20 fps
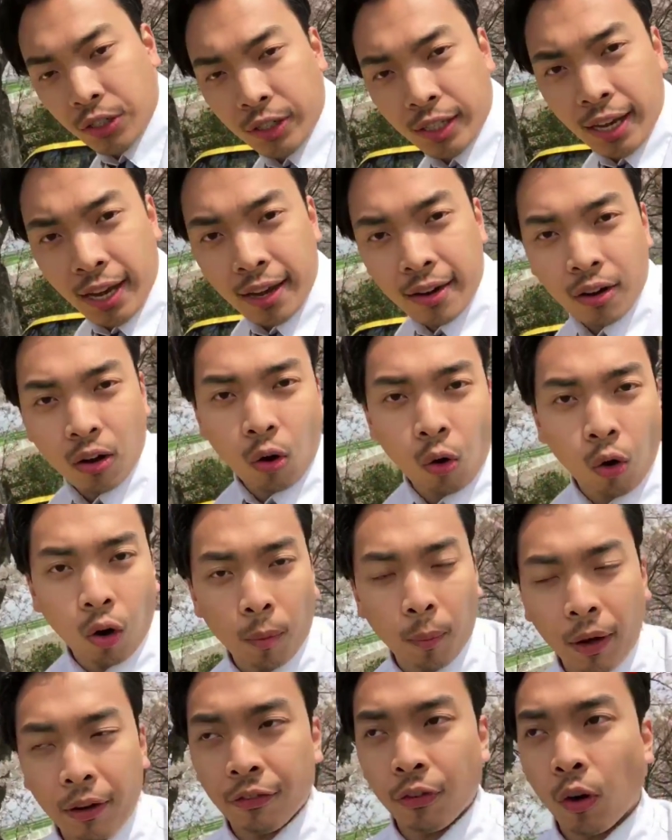are dead, or
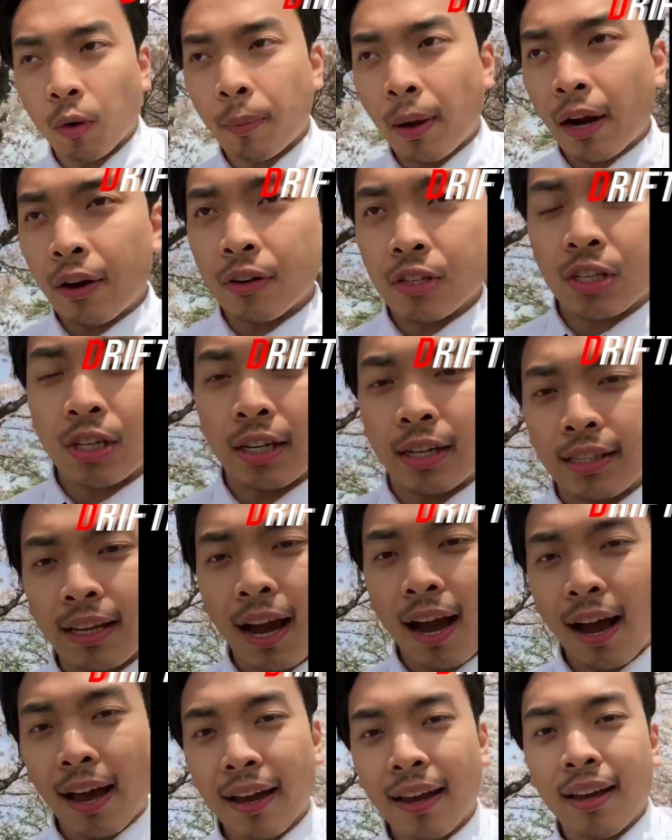my phone batteries are gonna
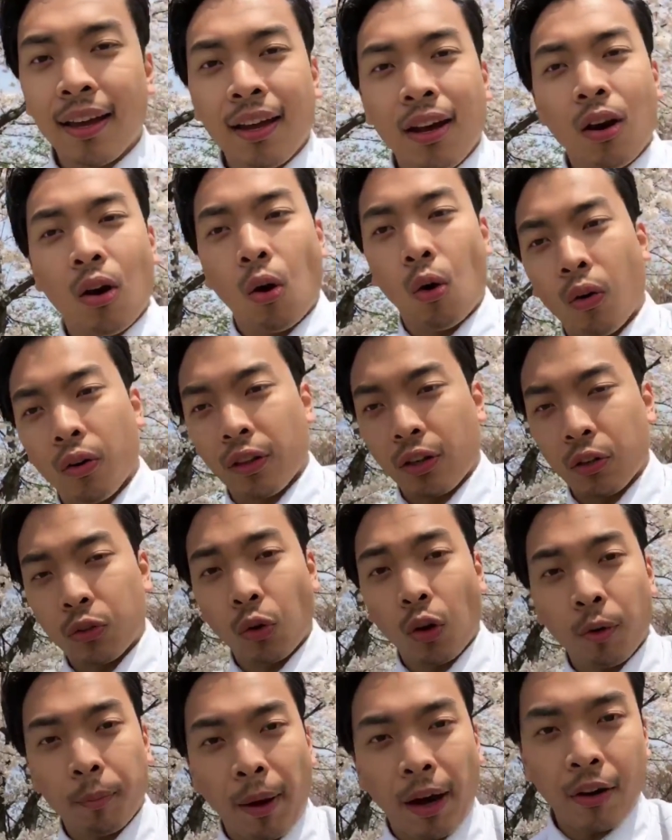die, or the
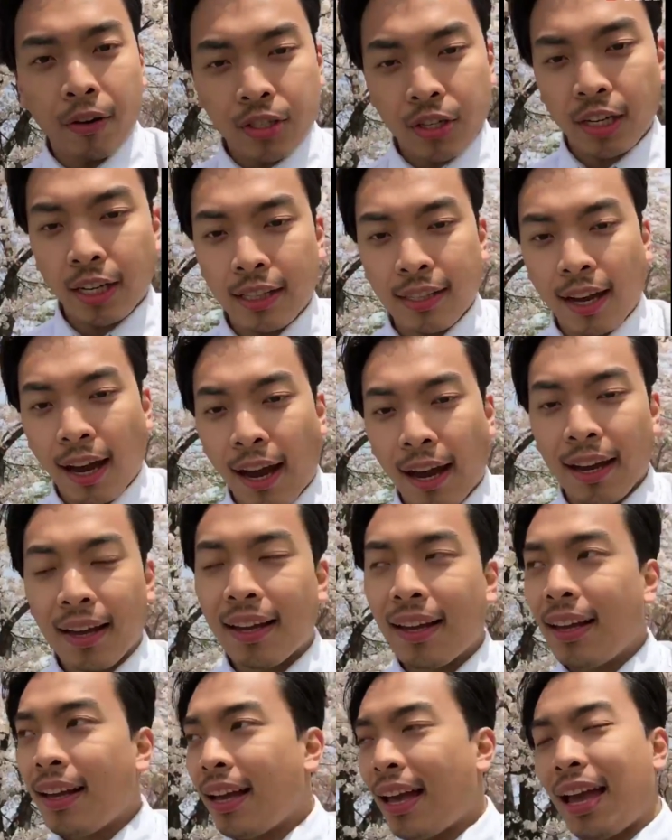controller batteries are gonna
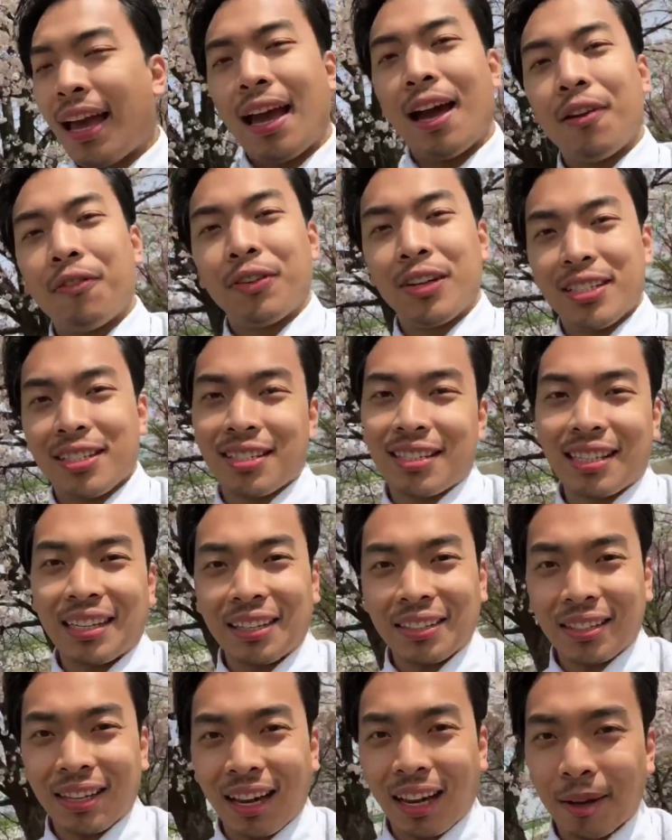die. Every
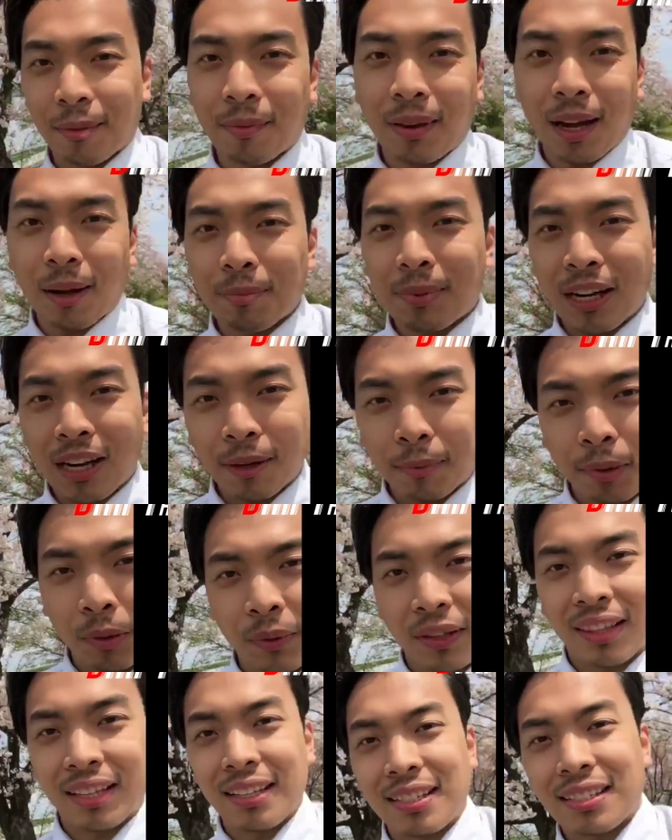single time, I'm terrible
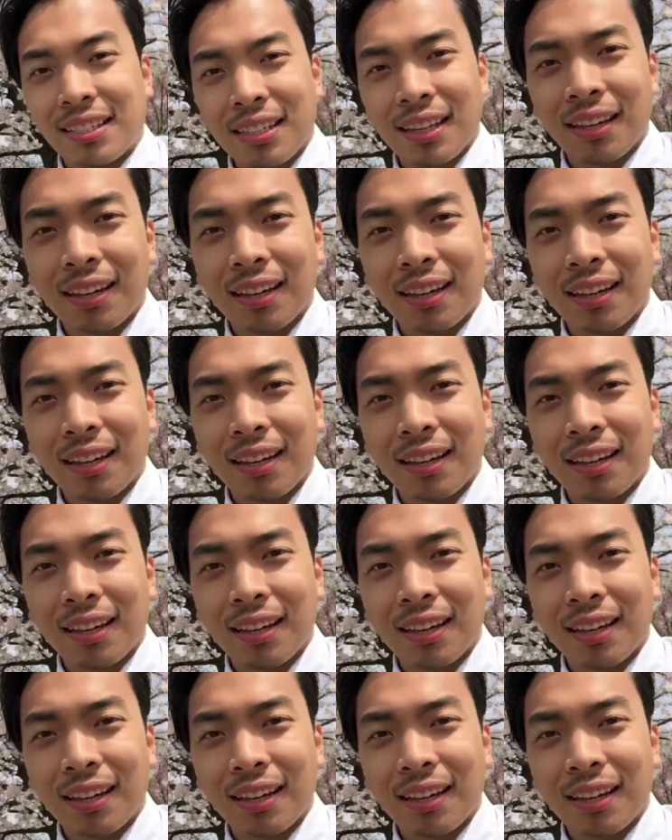with this.